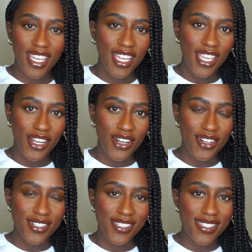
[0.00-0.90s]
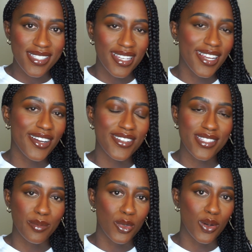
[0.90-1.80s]
Here's
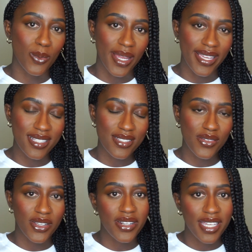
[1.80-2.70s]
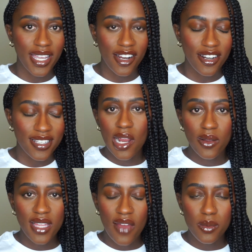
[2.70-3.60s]
some more weight for you to carry. I
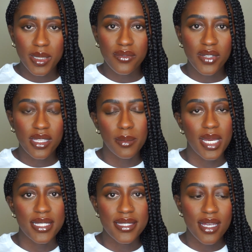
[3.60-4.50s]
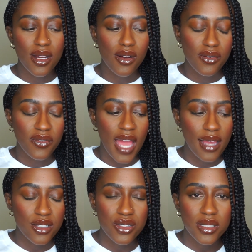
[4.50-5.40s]
really haven't been feeling myself.
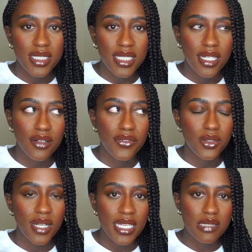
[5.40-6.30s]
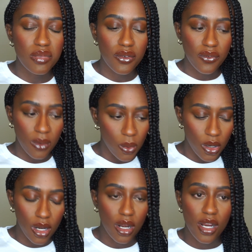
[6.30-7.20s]
Actually, a few days
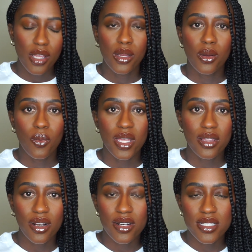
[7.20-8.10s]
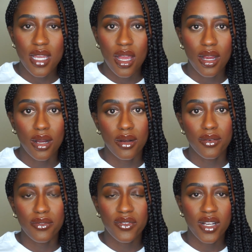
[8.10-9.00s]
before we learned of